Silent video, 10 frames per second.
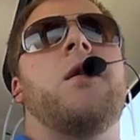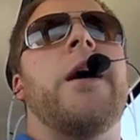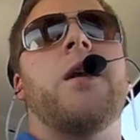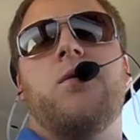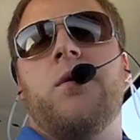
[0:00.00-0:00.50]

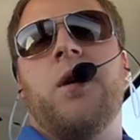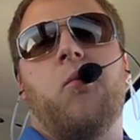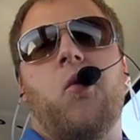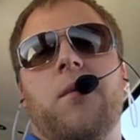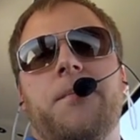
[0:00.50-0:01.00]
gliding to an
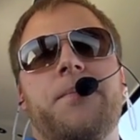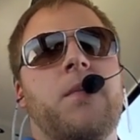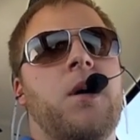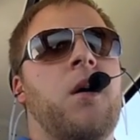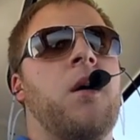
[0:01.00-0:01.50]
airport.
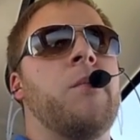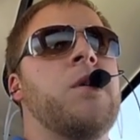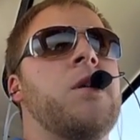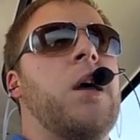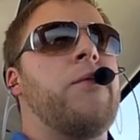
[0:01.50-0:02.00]

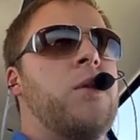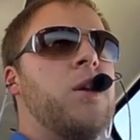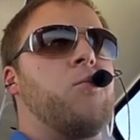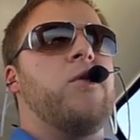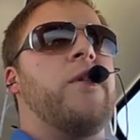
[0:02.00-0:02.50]
If you
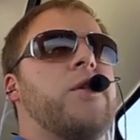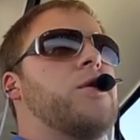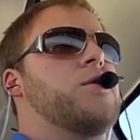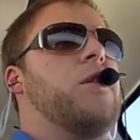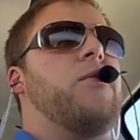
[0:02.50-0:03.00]
need to prove that
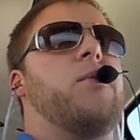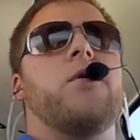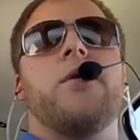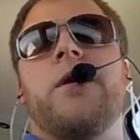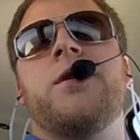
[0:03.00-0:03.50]
to yourself,
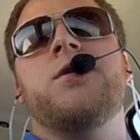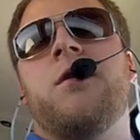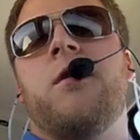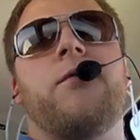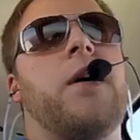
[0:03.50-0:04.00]
pull your
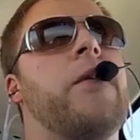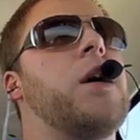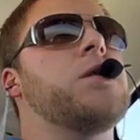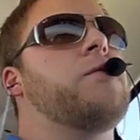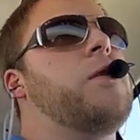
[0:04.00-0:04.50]
engine at
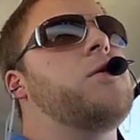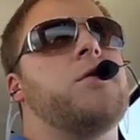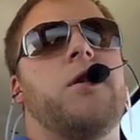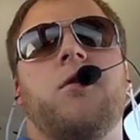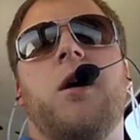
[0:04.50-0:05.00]
5,000 feet and
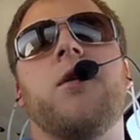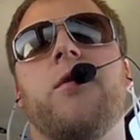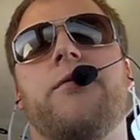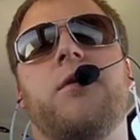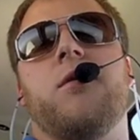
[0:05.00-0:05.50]
try to glide
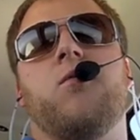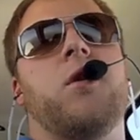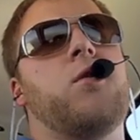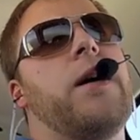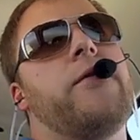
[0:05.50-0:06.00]
to a field
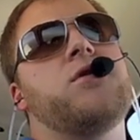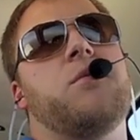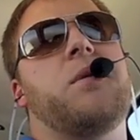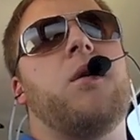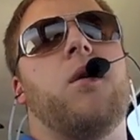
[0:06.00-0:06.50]
while you have
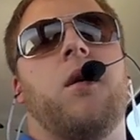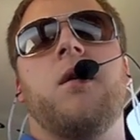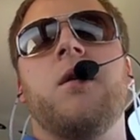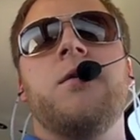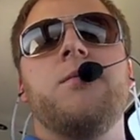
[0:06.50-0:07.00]
engine power.
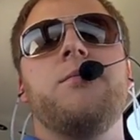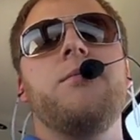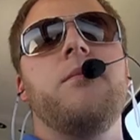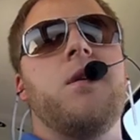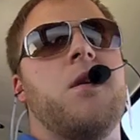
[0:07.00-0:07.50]

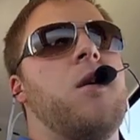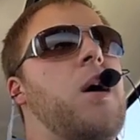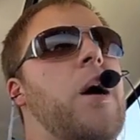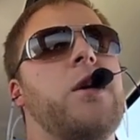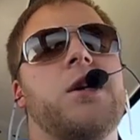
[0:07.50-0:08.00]

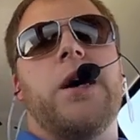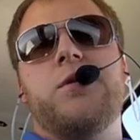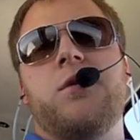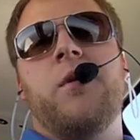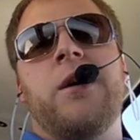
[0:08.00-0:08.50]
How many
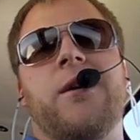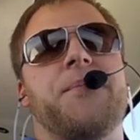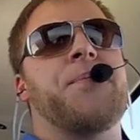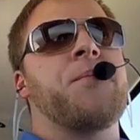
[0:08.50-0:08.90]
times do you make it?